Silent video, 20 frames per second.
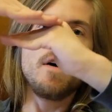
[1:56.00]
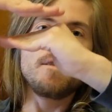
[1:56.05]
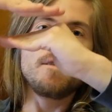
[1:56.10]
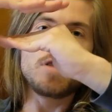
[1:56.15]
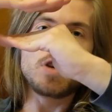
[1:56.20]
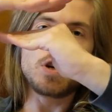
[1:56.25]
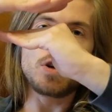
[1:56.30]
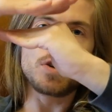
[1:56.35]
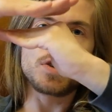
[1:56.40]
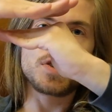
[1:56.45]

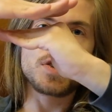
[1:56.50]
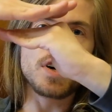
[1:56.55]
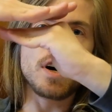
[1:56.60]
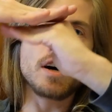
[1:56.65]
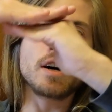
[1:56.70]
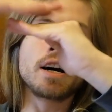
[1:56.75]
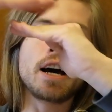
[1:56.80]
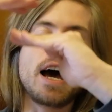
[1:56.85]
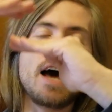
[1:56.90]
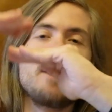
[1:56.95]
your
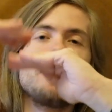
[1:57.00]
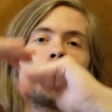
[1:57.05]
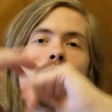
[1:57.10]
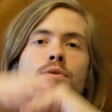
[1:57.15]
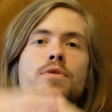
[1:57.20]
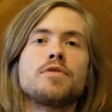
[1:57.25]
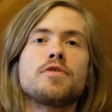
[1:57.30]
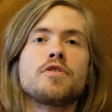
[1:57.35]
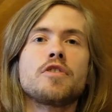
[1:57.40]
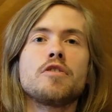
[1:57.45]
tongue and the
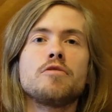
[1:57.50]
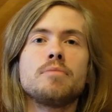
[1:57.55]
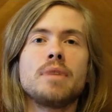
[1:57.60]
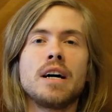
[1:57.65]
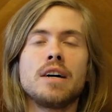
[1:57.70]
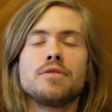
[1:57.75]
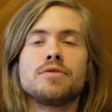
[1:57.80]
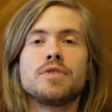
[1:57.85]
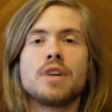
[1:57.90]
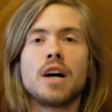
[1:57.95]
roof of your
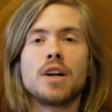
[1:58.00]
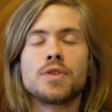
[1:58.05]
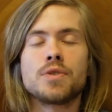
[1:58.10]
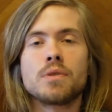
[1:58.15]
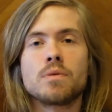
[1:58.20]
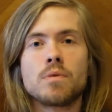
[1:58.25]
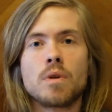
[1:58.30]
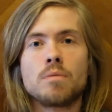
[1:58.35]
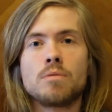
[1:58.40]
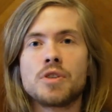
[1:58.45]
mouth. I'll do
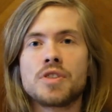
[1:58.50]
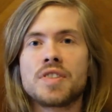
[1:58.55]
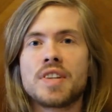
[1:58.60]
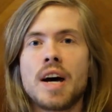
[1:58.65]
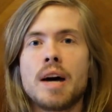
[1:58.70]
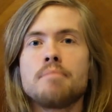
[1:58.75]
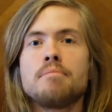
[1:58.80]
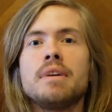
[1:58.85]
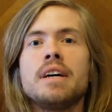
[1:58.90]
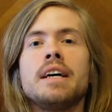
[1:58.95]
it one more
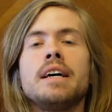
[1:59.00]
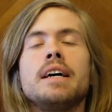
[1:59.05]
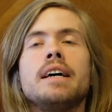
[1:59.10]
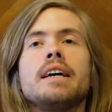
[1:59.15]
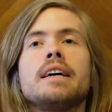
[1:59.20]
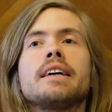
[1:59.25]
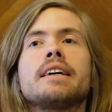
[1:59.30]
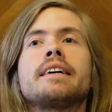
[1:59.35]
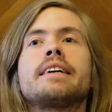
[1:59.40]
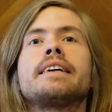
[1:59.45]
time.
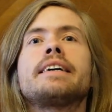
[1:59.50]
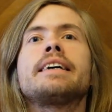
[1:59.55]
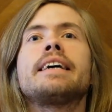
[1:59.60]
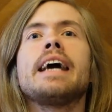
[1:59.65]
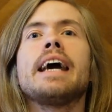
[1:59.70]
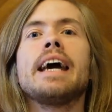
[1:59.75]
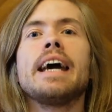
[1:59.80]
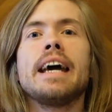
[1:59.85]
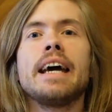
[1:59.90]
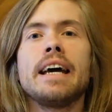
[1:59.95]

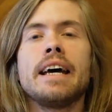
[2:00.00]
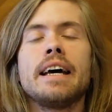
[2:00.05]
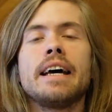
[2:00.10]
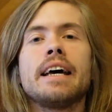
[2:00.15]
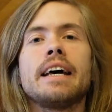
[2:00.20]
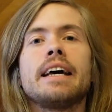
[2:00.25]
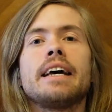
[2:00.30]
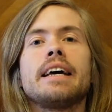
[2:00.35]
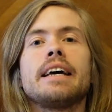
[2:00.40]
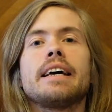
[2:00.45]
G,
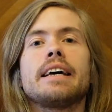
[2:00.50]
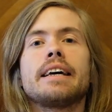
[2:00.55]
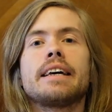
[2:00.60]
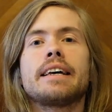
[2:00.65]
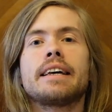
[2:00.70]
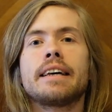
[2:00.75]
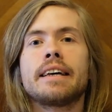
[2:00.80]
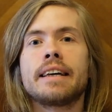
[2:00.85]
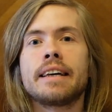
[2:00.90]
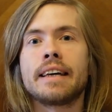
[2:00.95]

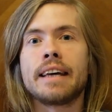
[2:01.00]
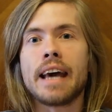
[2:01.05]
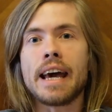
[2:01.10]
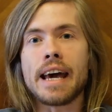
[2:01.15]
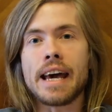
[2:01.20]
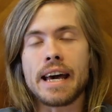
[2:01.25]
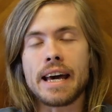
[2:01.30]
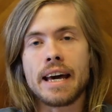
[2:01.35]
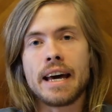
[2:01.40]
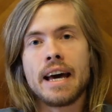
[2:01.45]

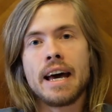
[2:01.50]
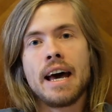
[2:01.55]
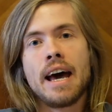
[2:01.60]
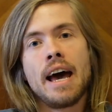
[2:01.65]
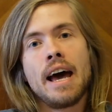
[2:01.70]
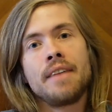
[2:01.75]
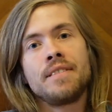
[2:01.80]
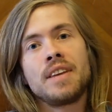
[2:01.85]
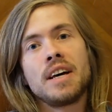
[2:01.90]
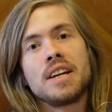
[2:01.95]
G.
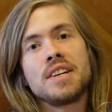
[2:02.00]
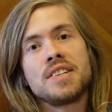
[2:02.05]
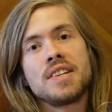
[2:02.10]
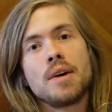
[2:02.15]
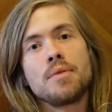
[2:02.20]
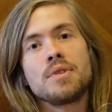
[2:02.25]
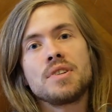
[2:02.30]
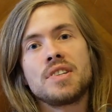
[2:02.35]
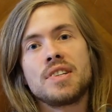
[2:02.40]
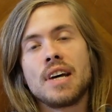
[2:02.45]
And that is how
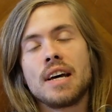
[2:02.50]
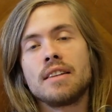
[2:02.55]
we say